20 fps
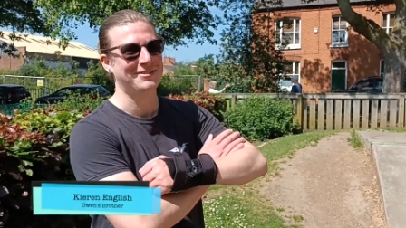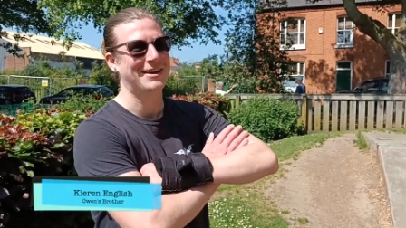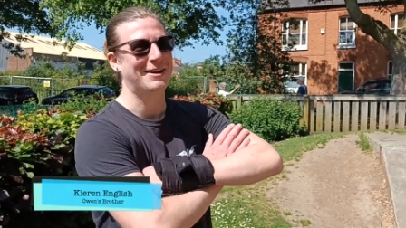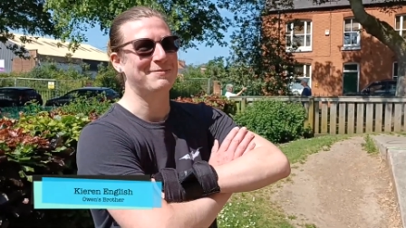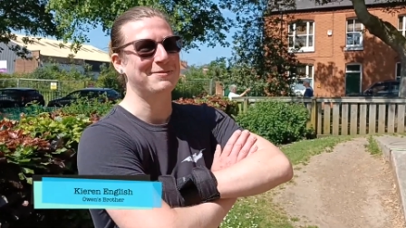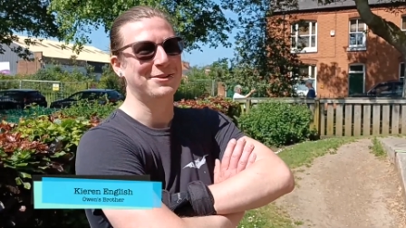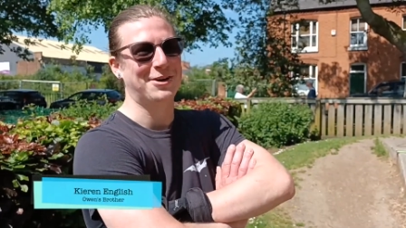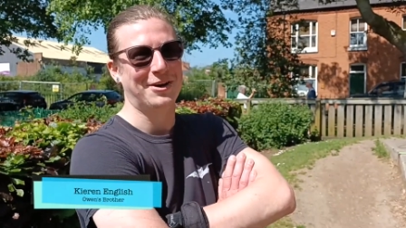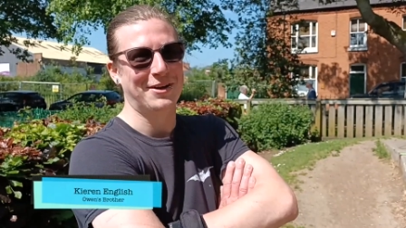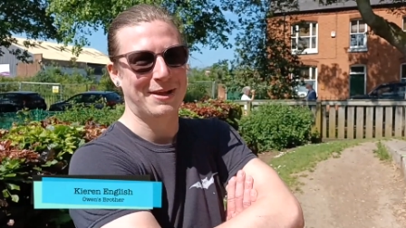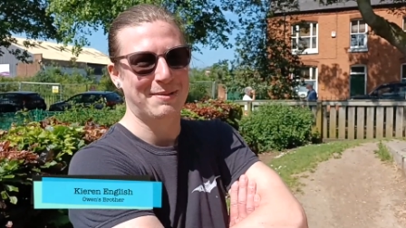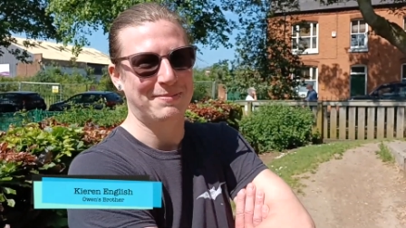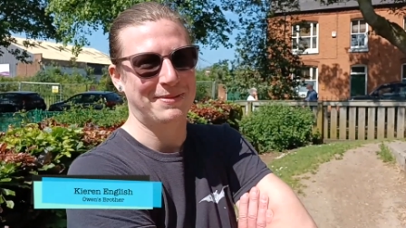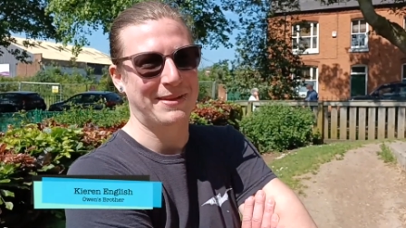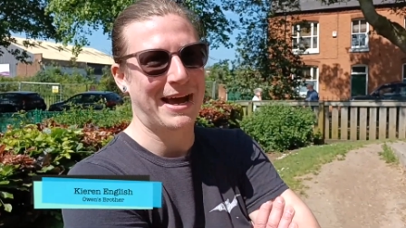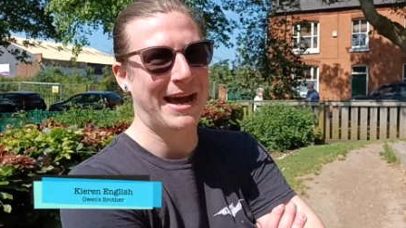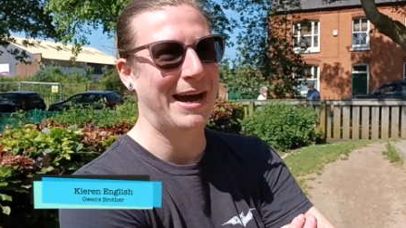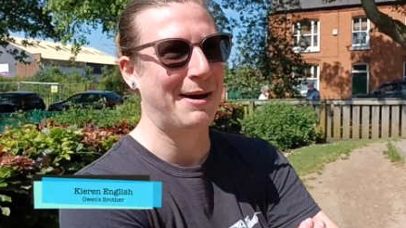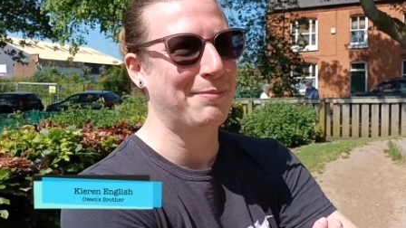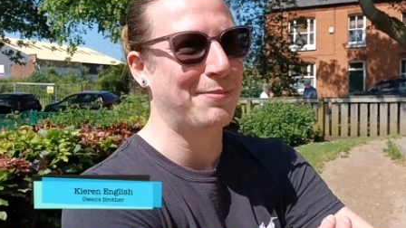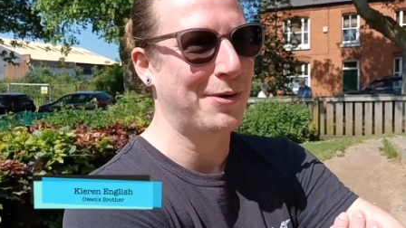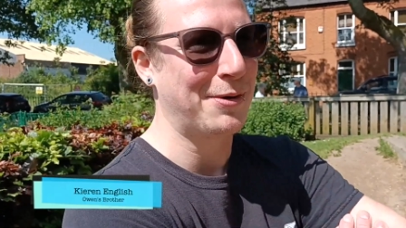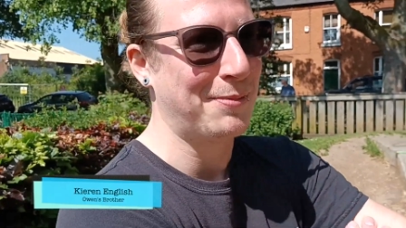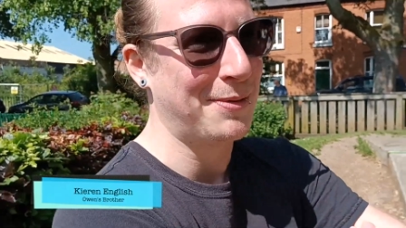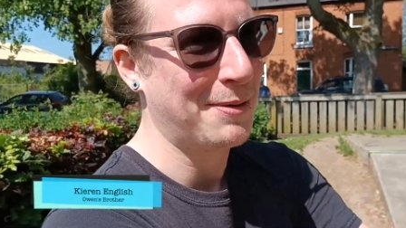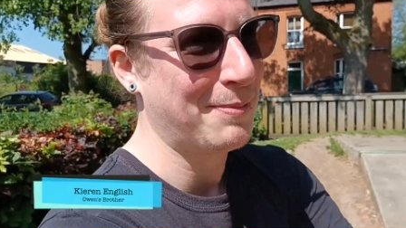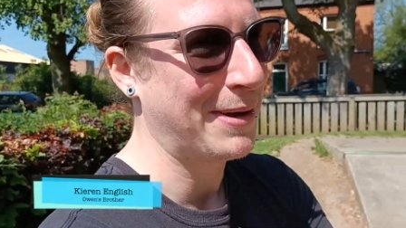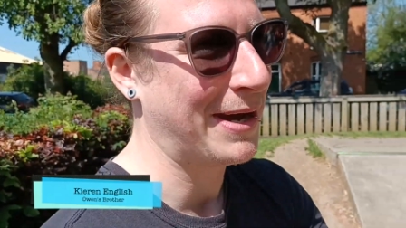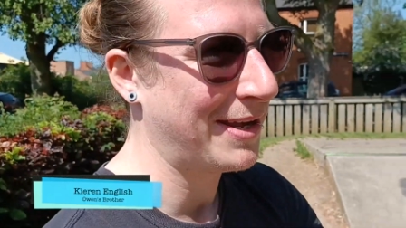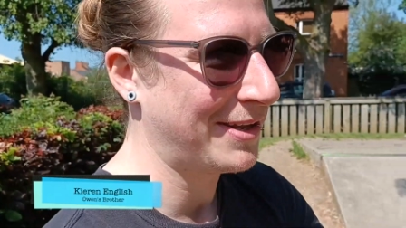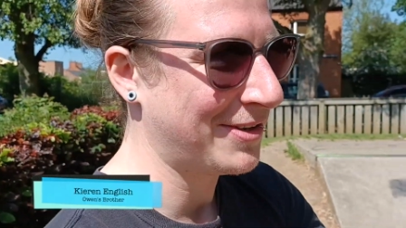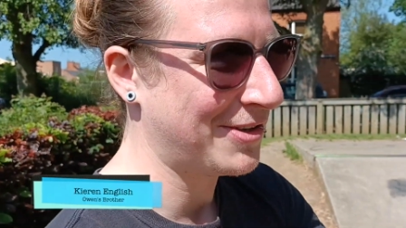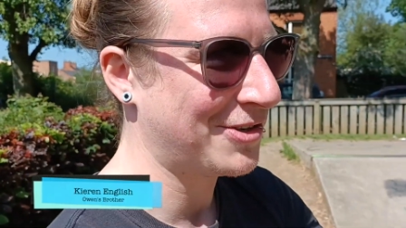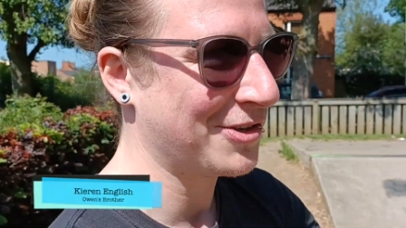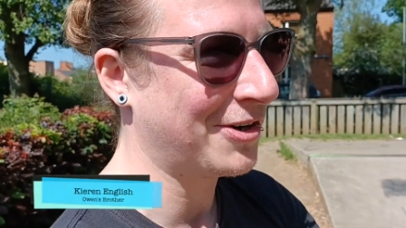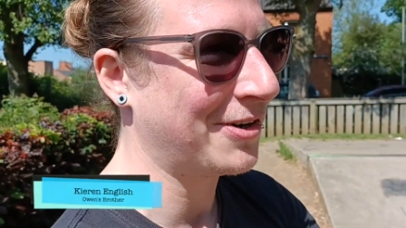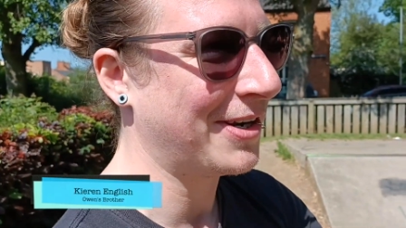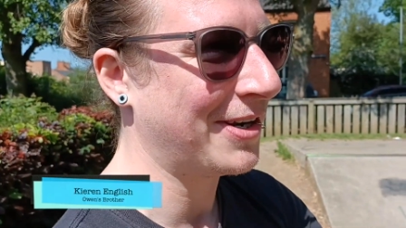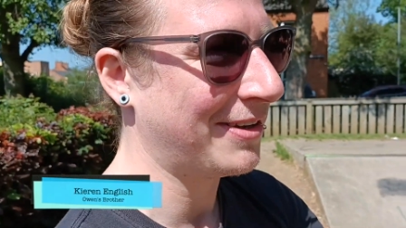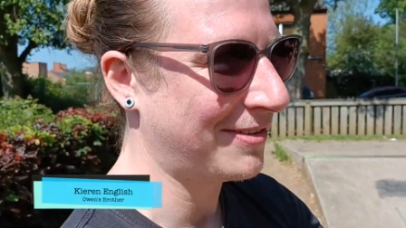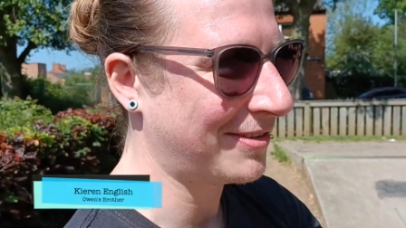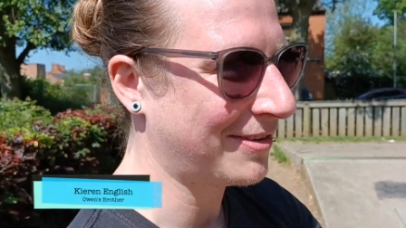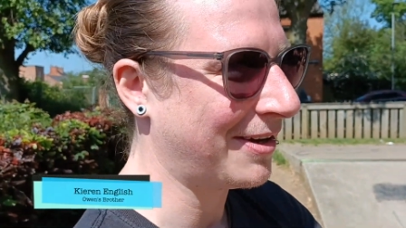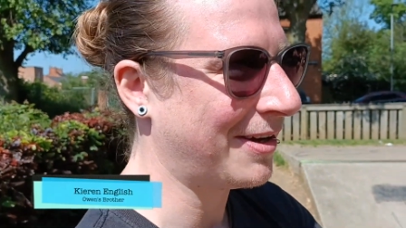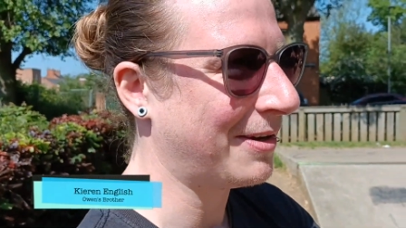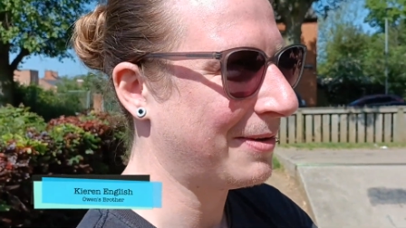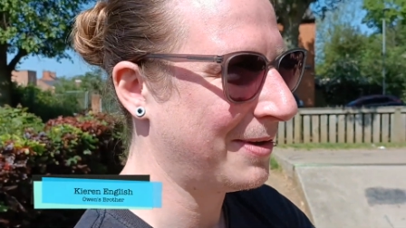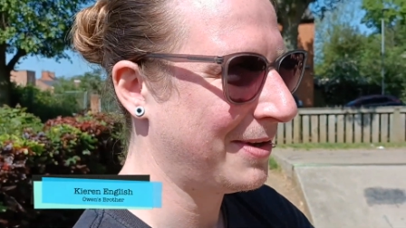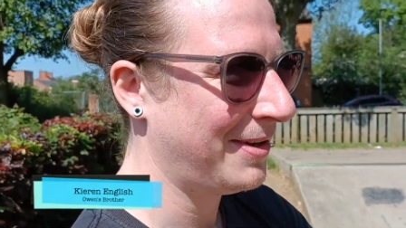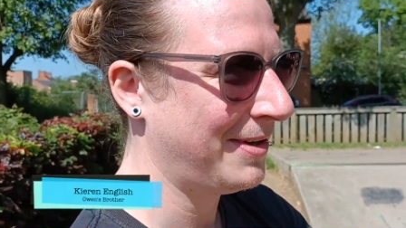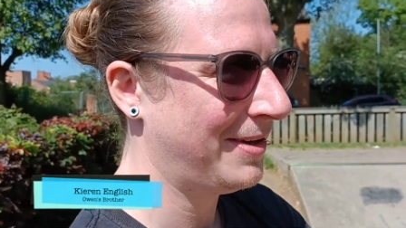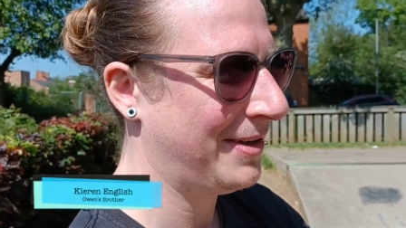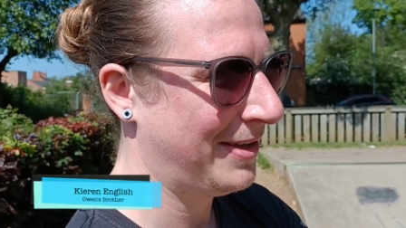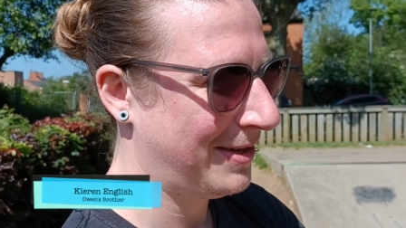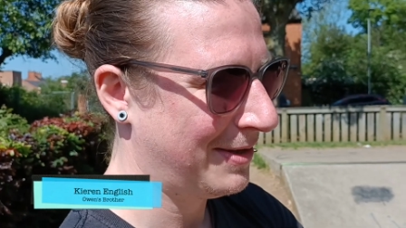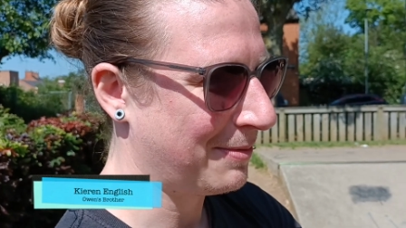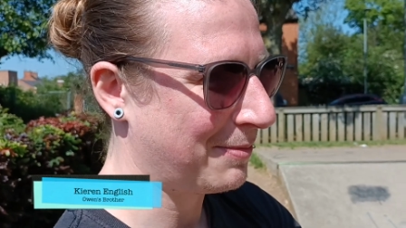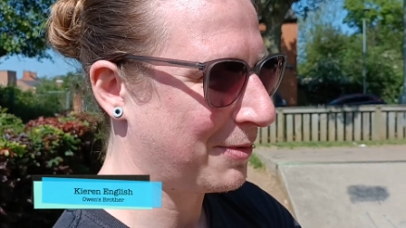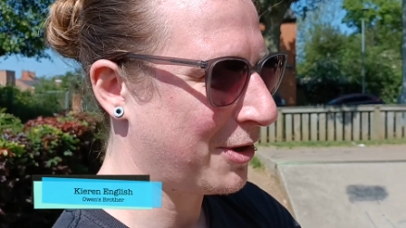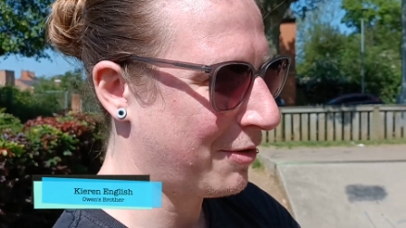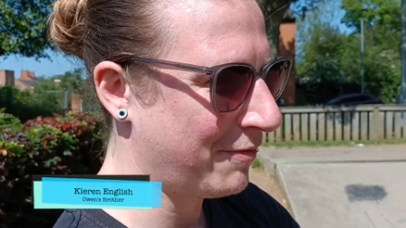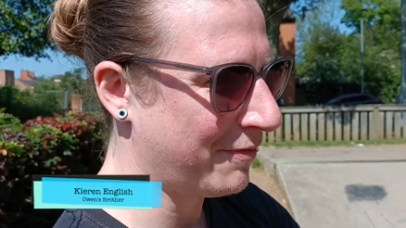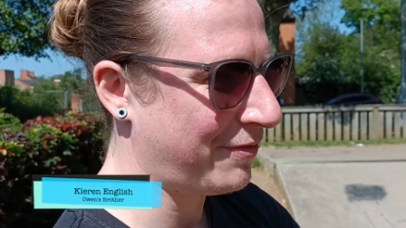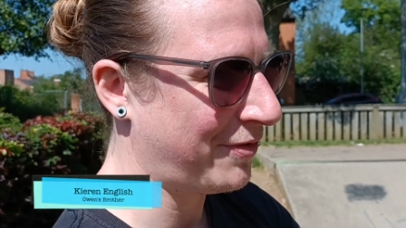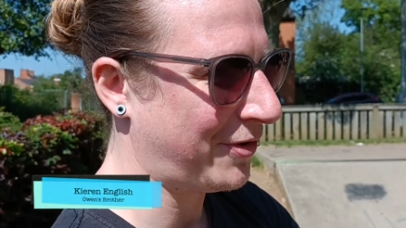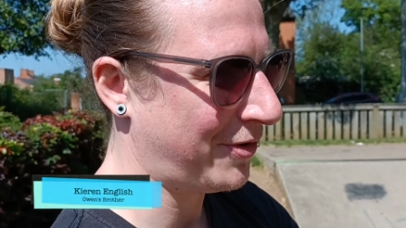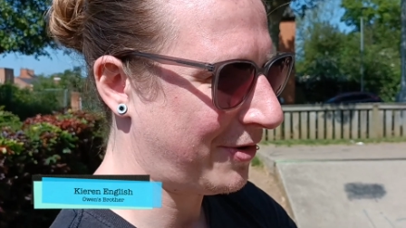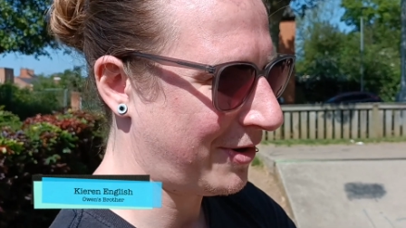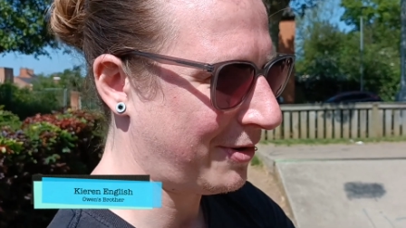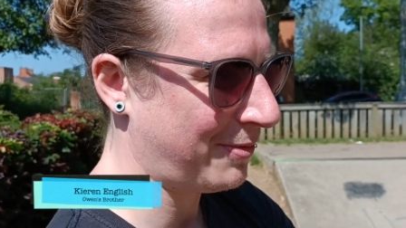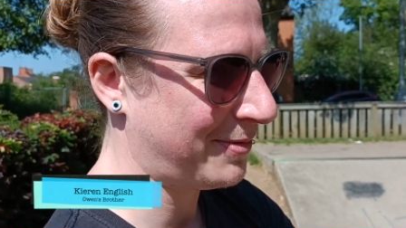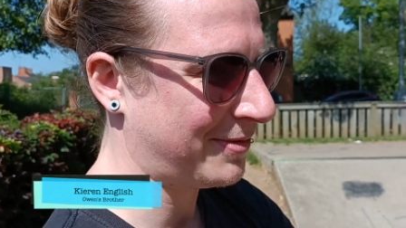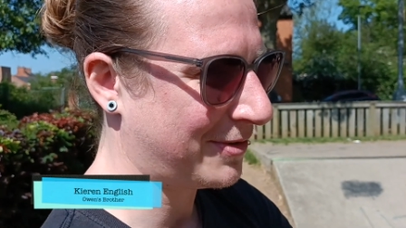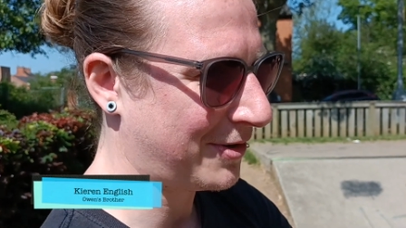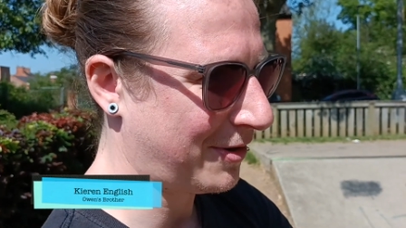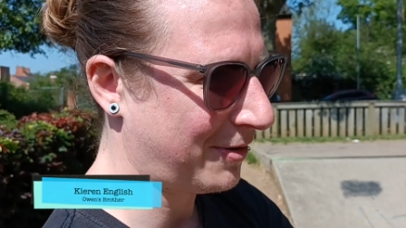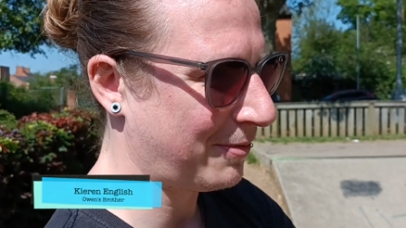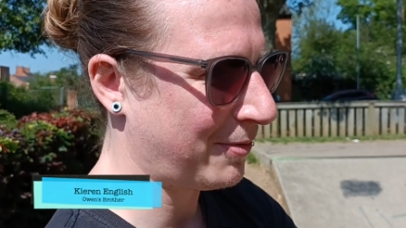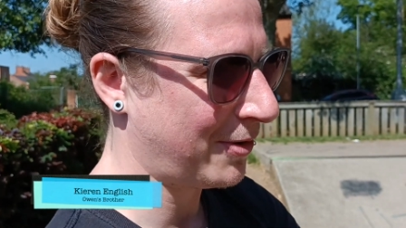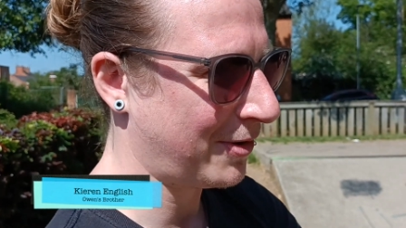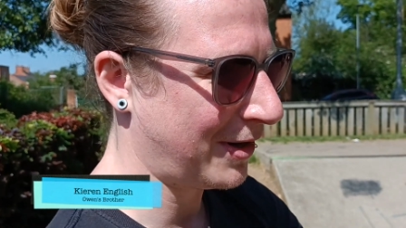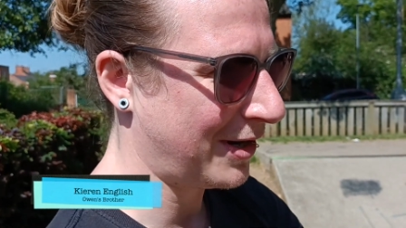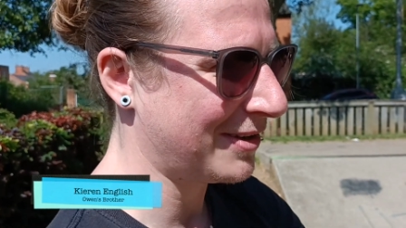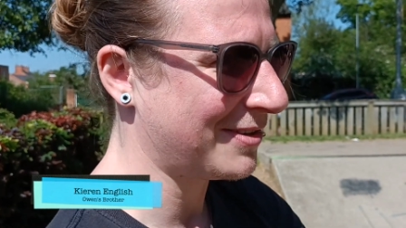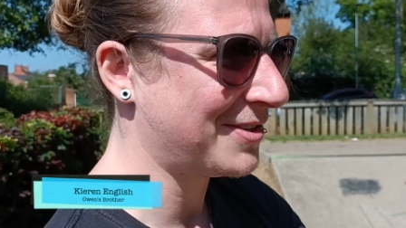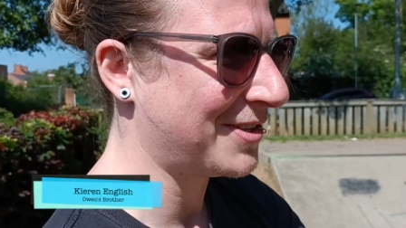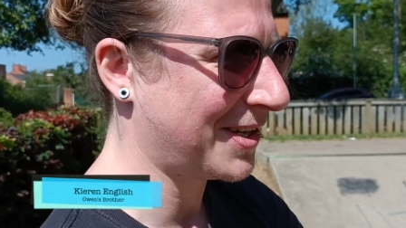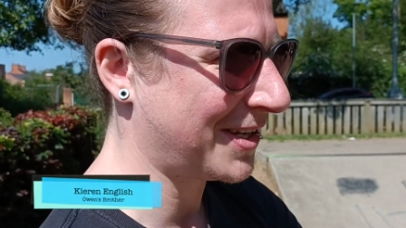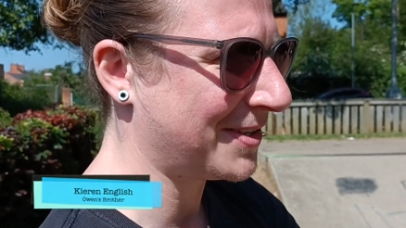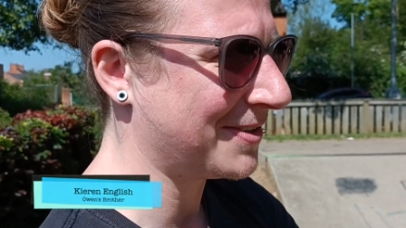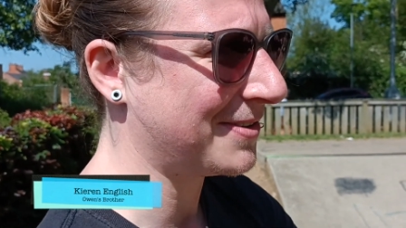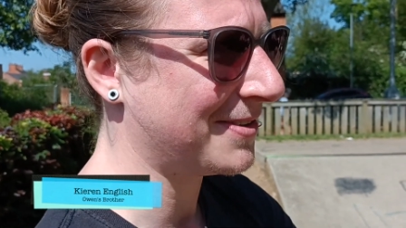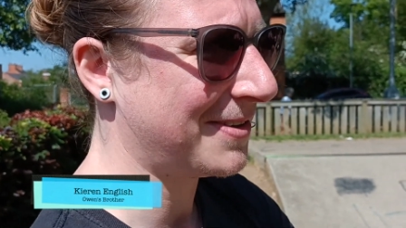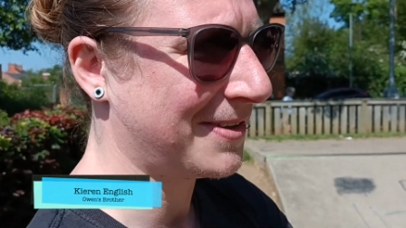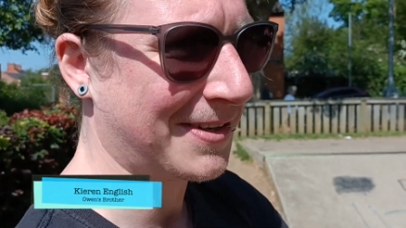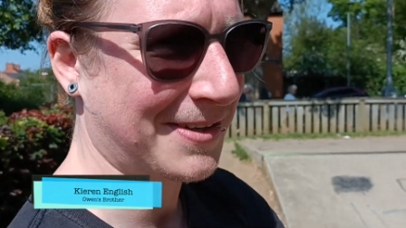Sam's got them down probably better than Johnny, so I'm confident Owen's got one last chance at